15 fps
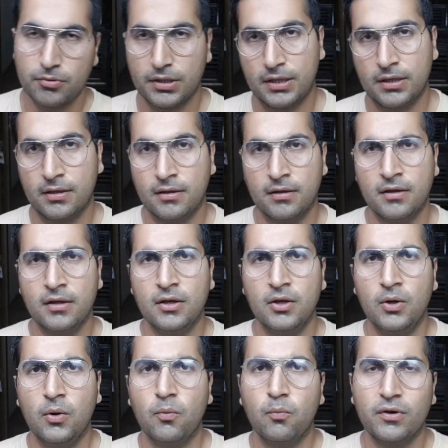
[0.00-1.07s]
way.
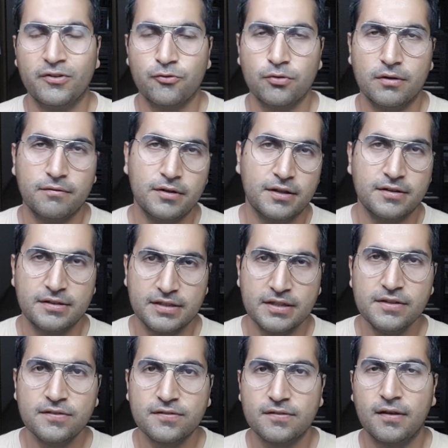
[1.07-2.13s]
Once you have done
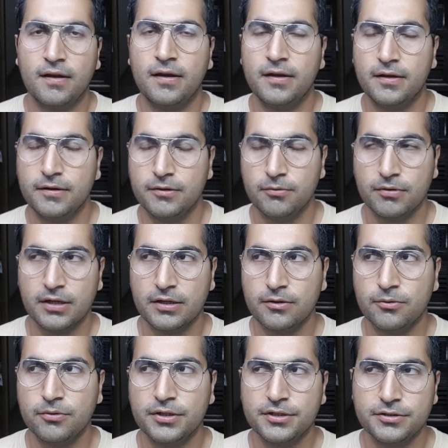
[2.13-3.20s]
these, you can
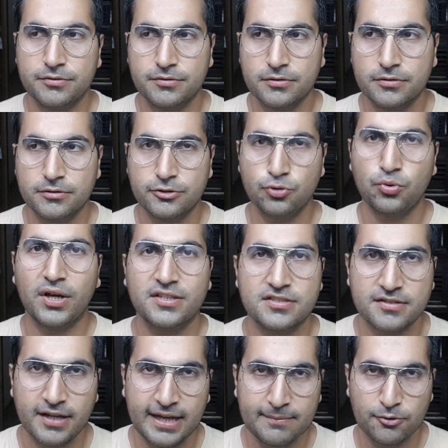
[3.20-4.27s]
do it, you know, 2x
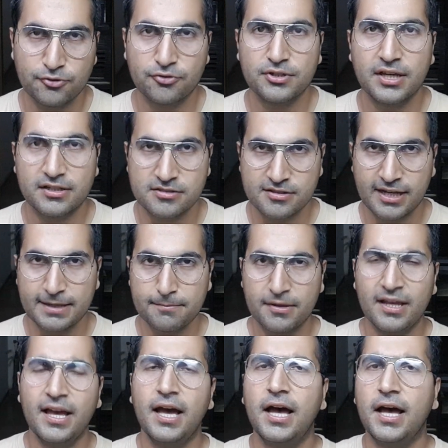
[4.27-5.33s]
time or 3x time,
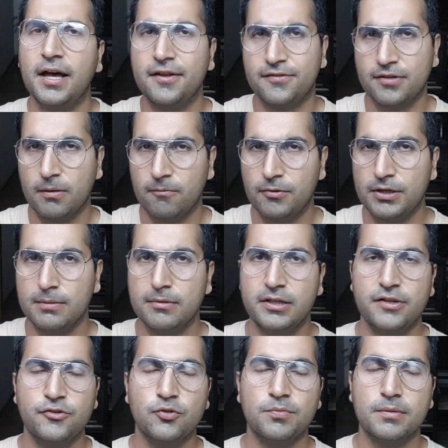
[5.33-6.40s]
as comfortable
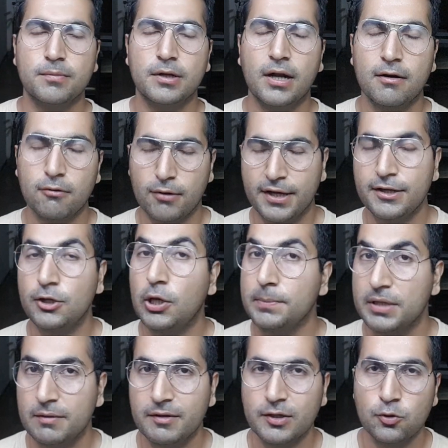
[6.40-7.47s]
as you people are. Right now
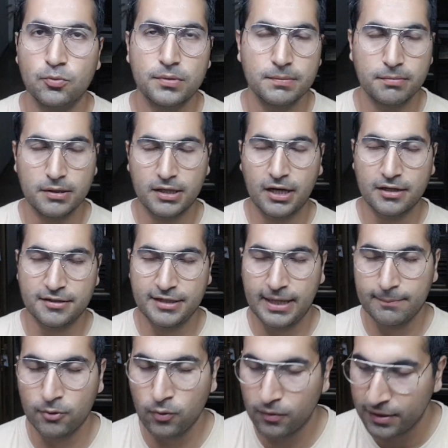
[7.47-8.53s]
I'm giving you people a
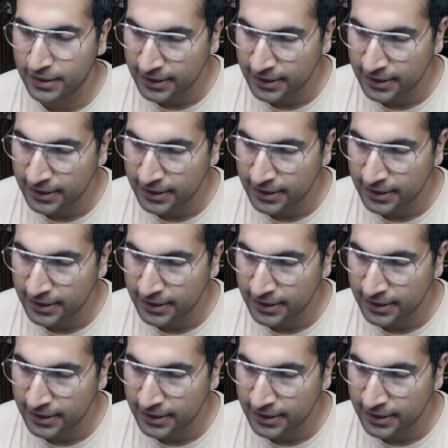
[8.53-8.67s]
demo.